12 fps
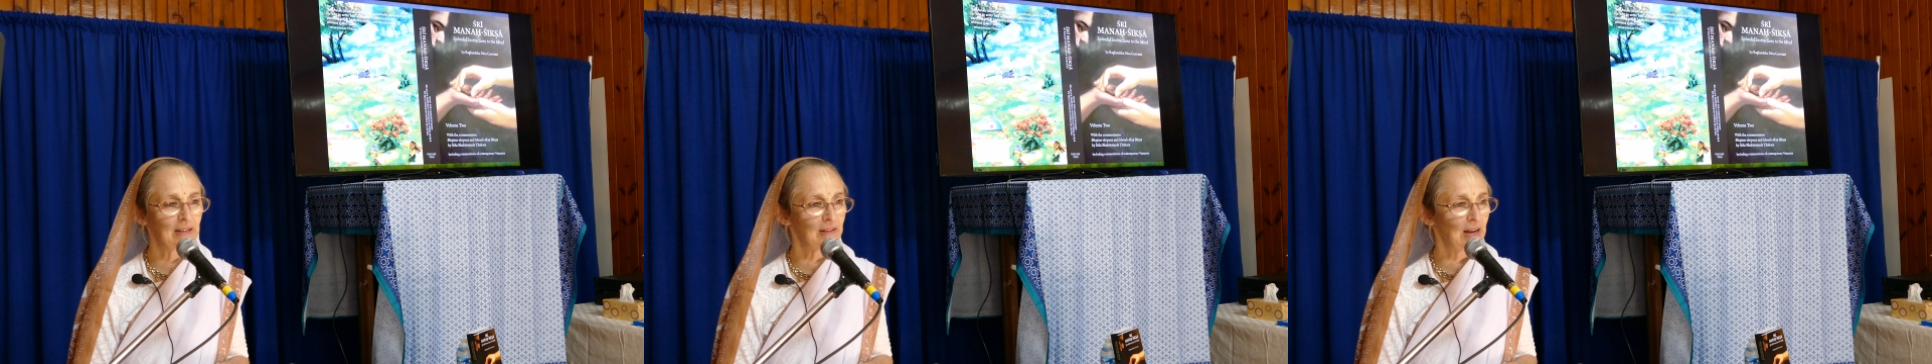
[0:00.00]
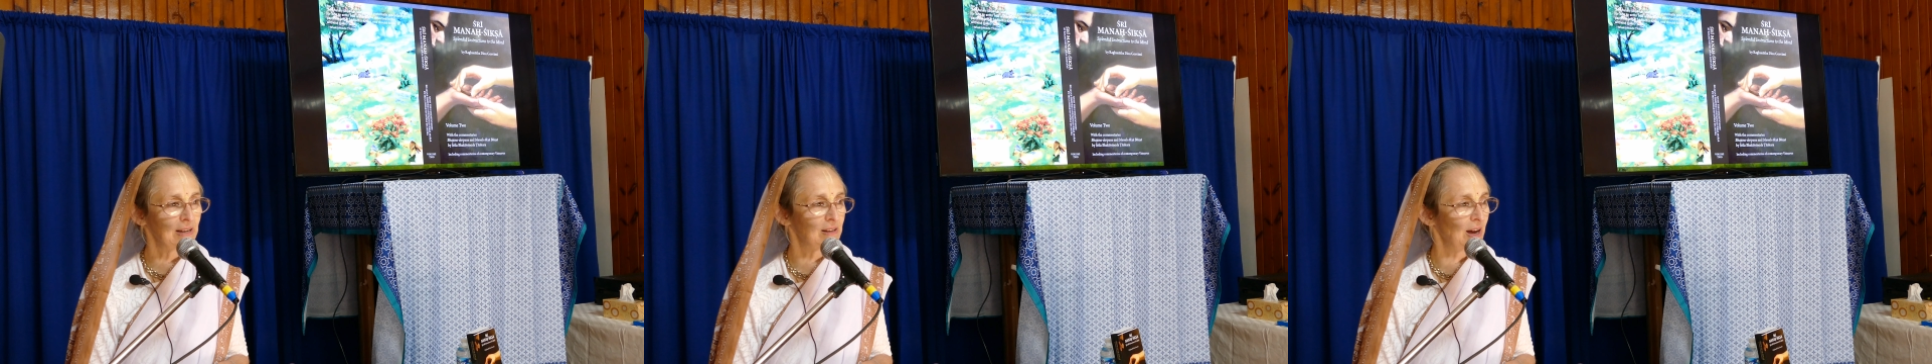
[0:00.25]

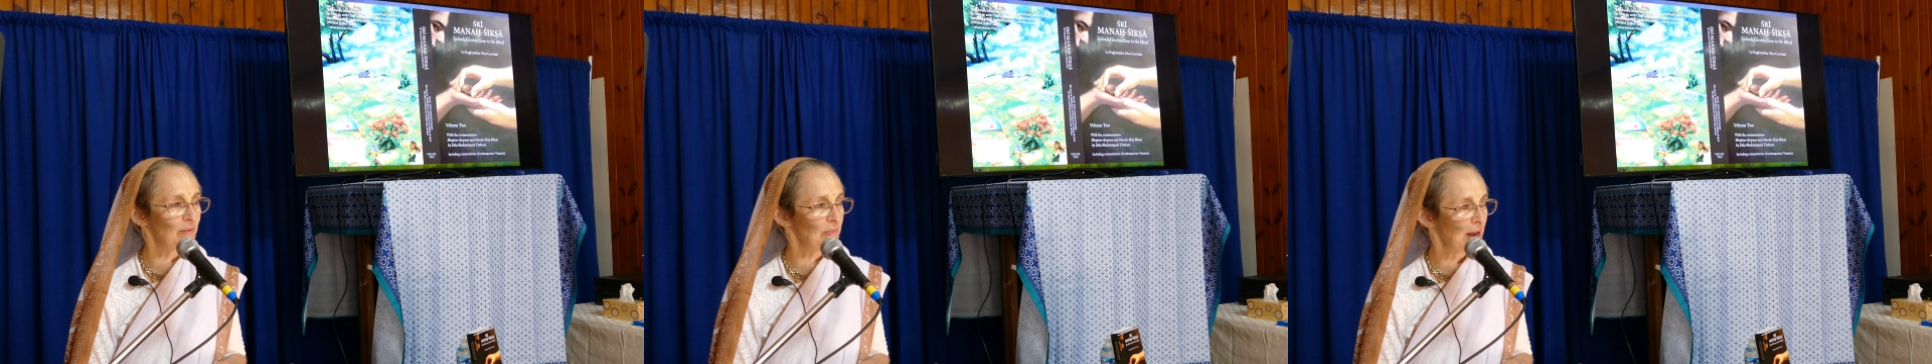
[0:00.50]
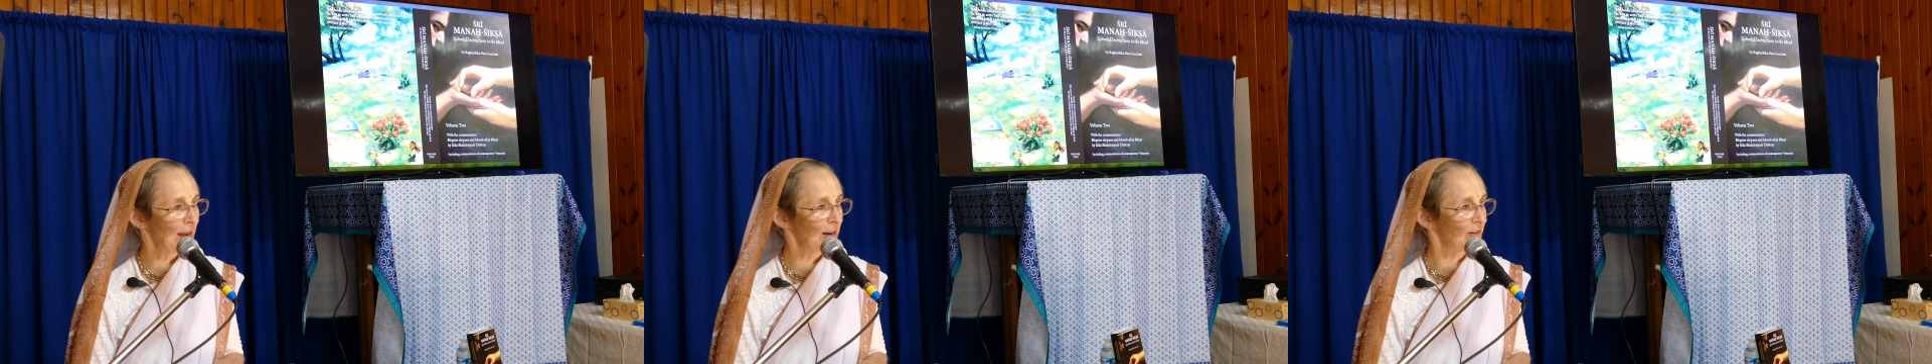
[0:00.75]
I got
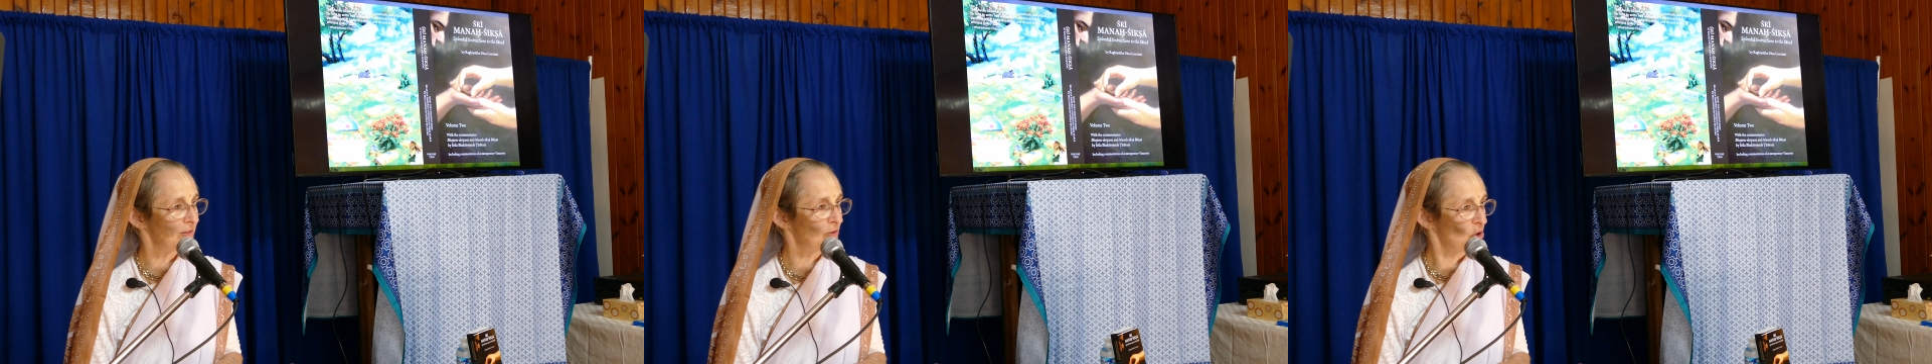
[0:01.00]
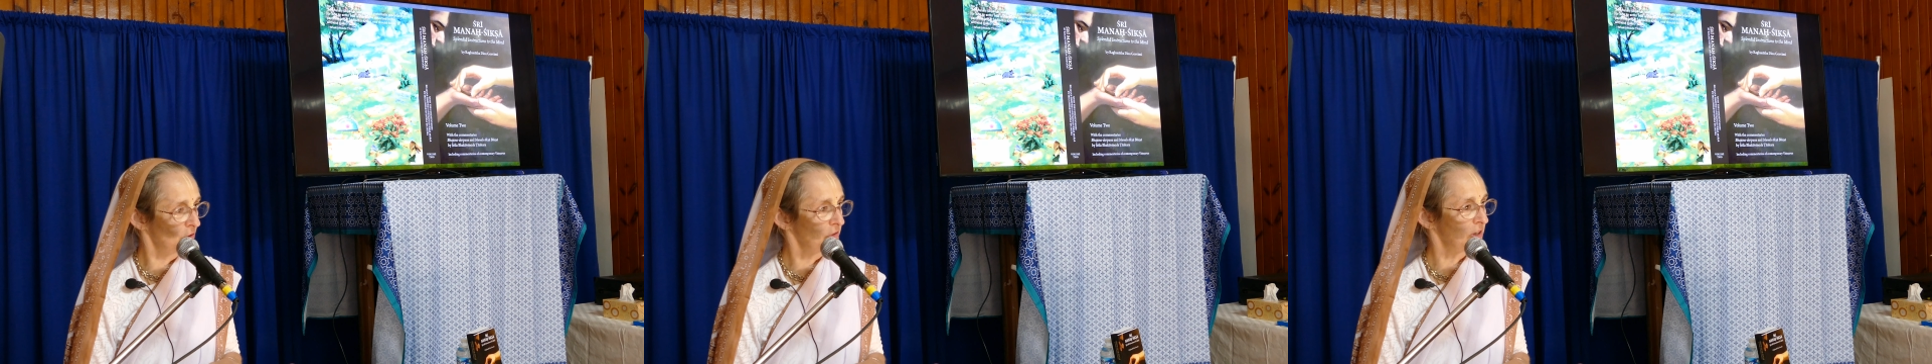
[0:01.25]
mad at
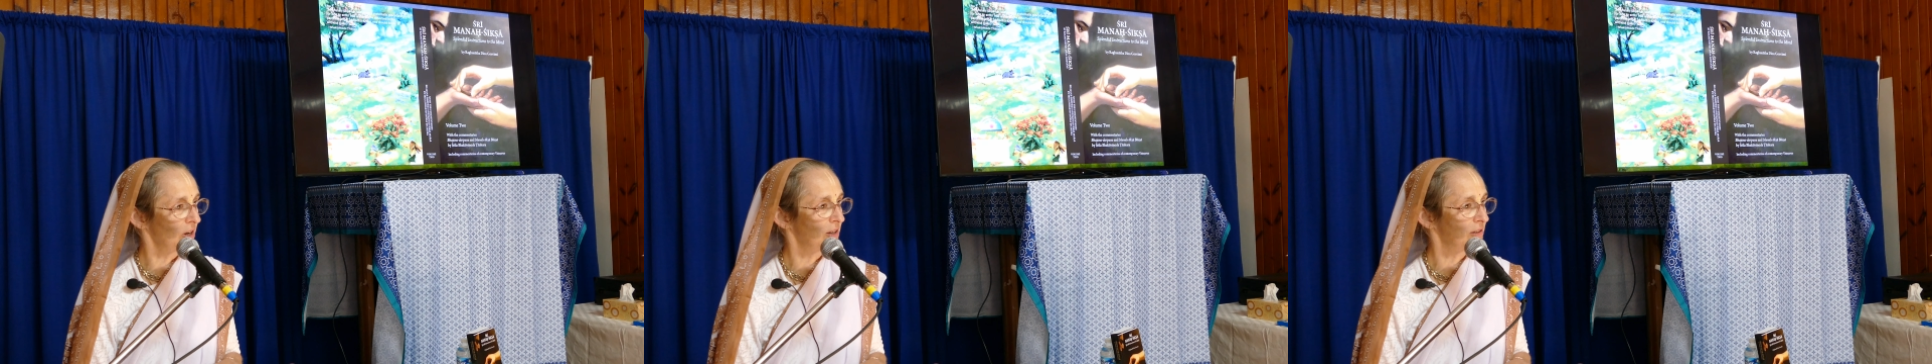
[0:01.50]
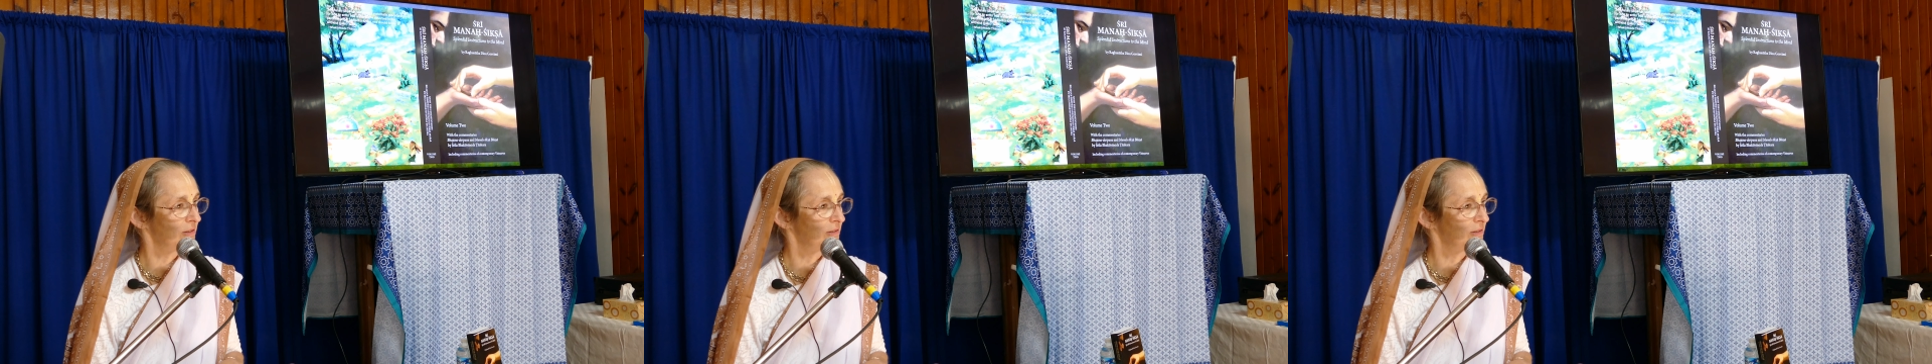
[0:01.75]
Govardhan,